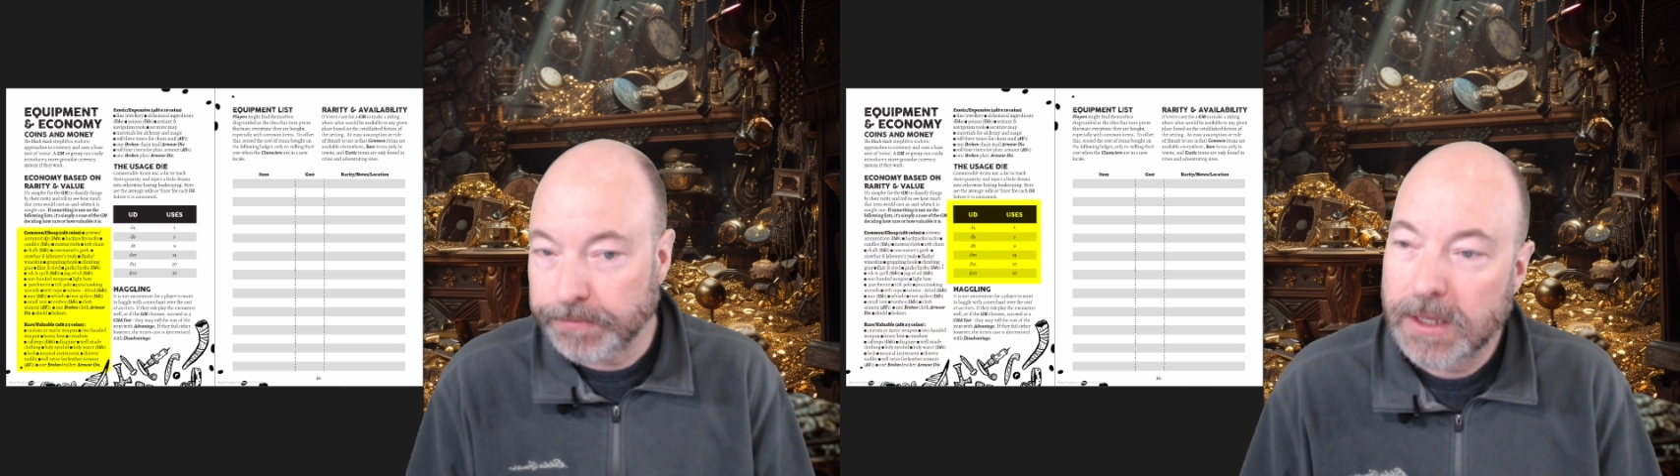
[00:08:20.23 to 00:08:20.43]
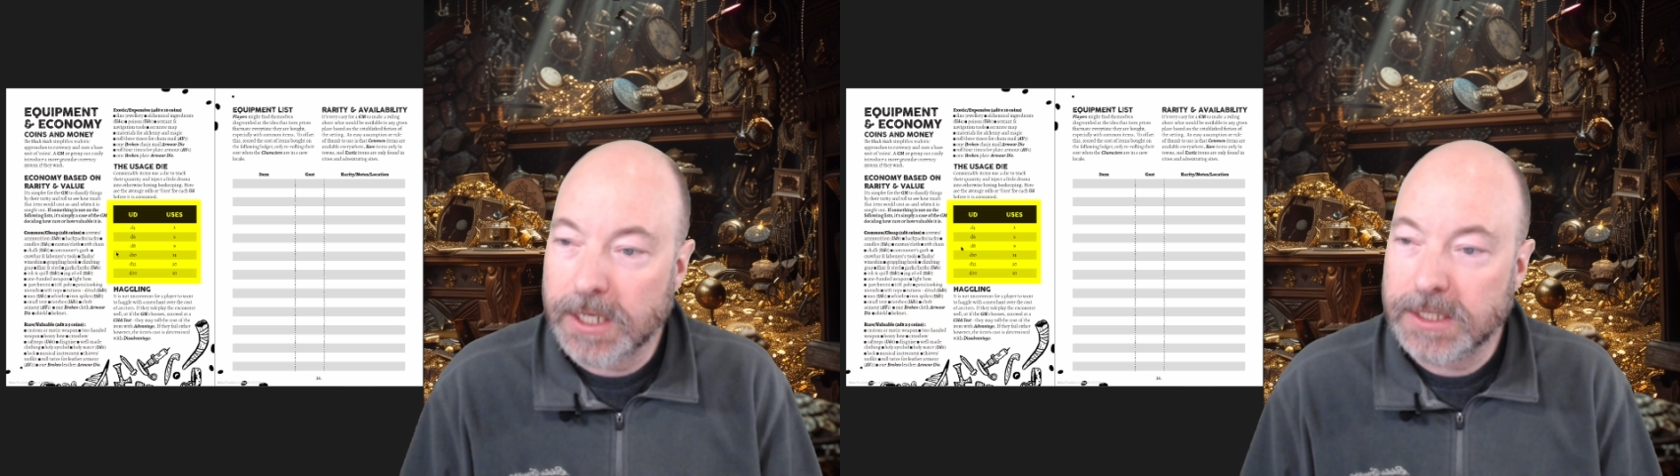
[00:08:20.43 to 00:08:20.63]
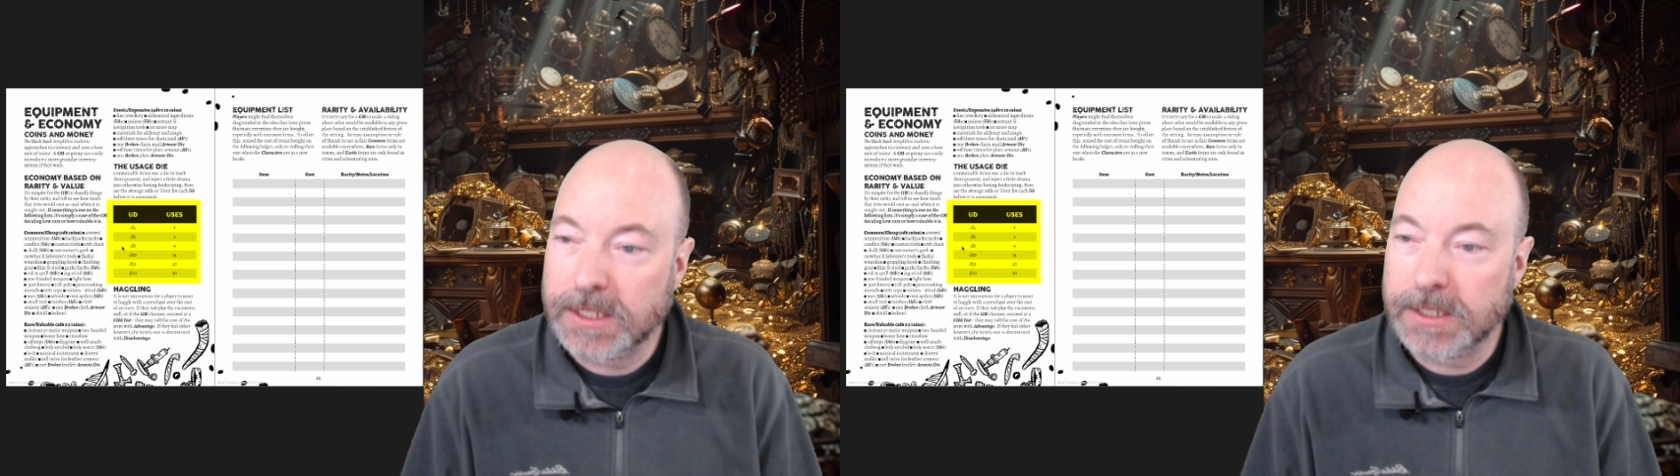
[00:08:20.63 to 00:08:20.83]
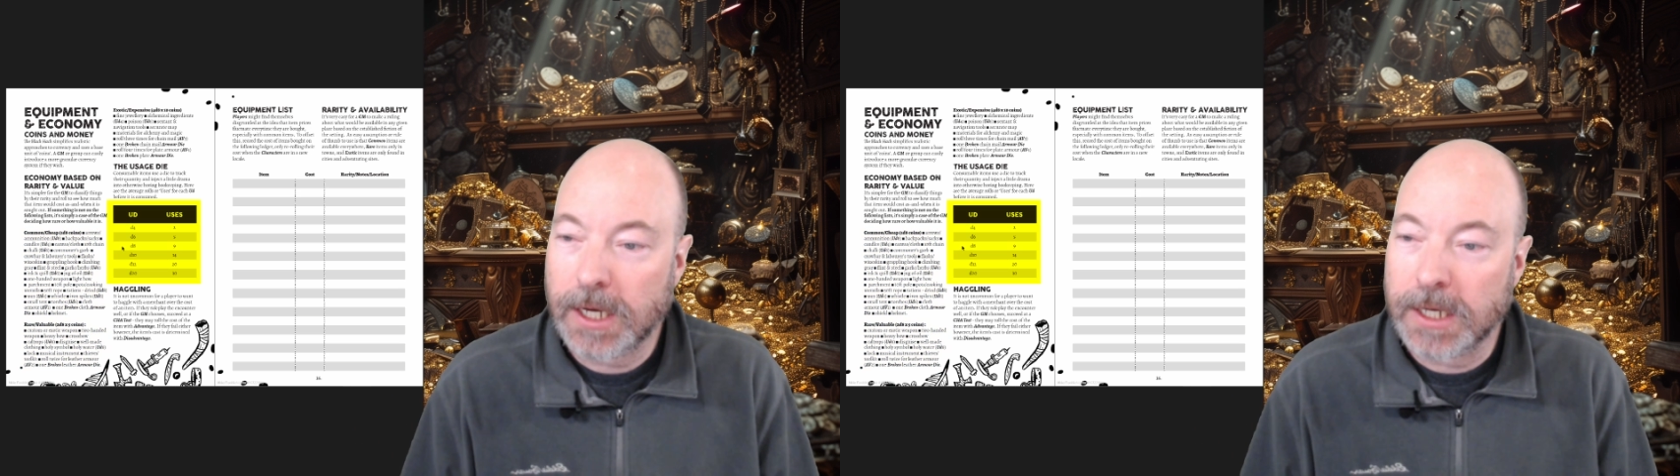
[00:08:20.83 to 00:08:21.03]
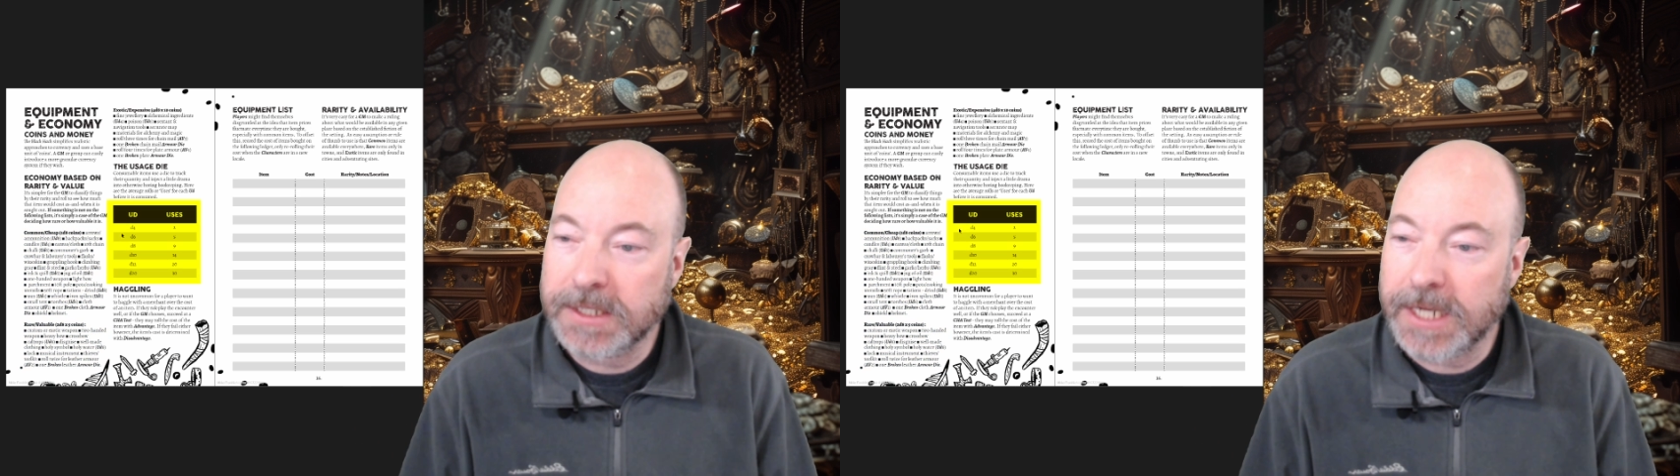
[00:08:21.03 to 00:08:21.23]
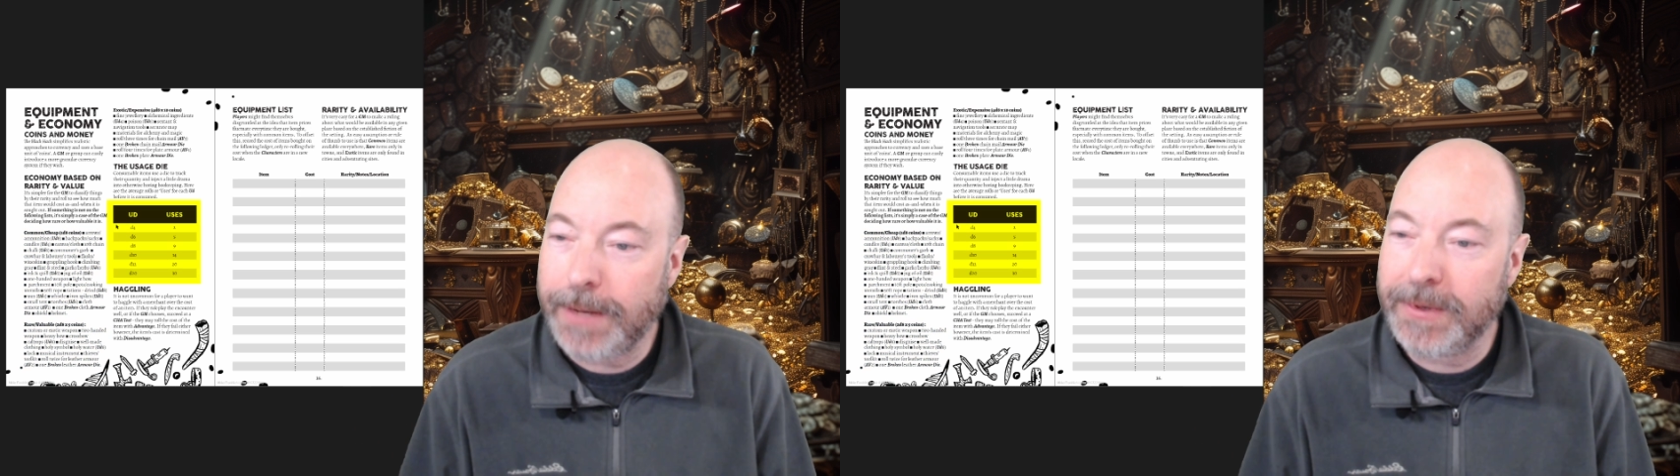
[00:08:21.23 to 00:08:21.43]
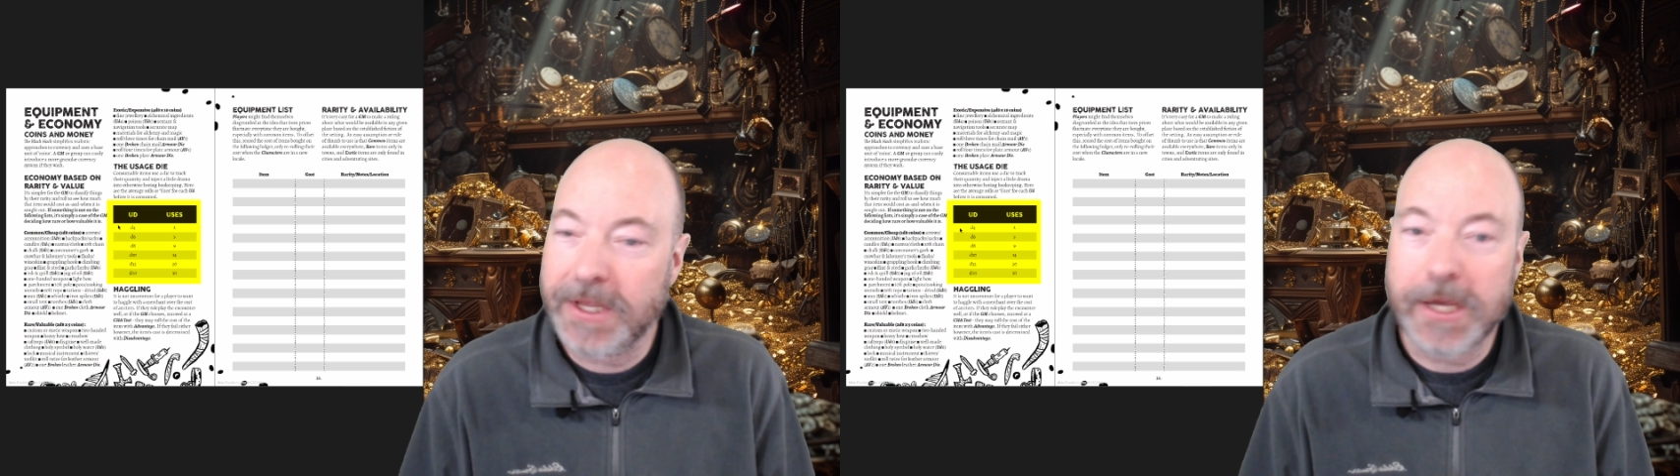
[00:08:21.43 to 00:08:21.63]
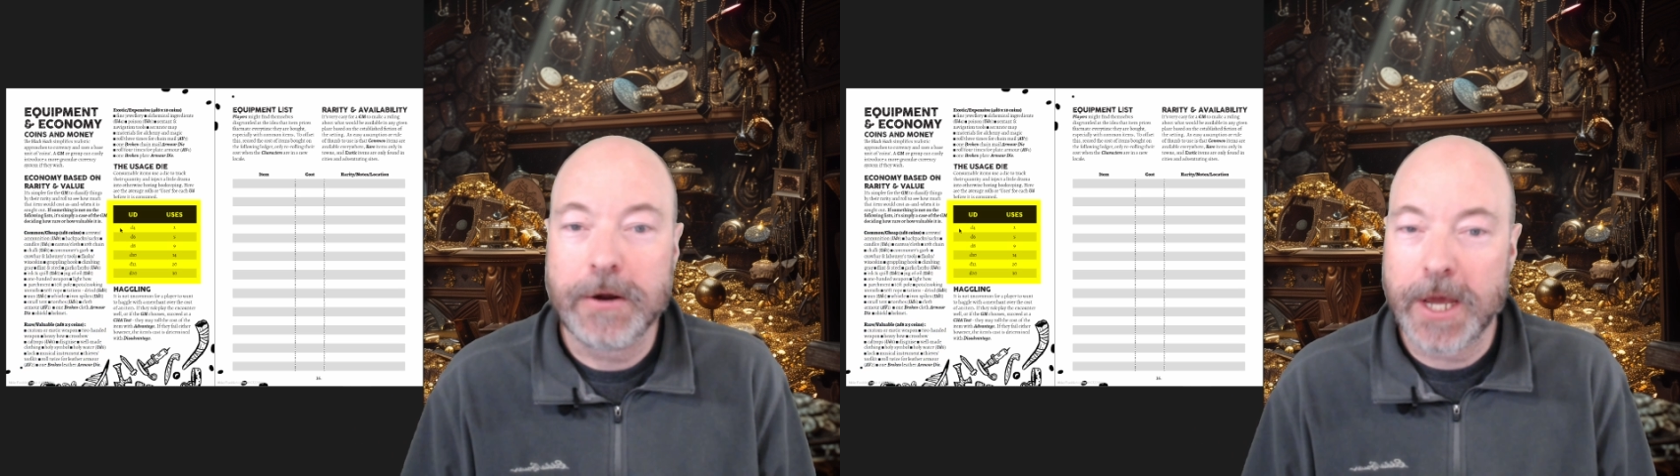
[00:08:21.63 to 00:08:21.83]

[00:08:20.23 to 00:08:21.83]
This table here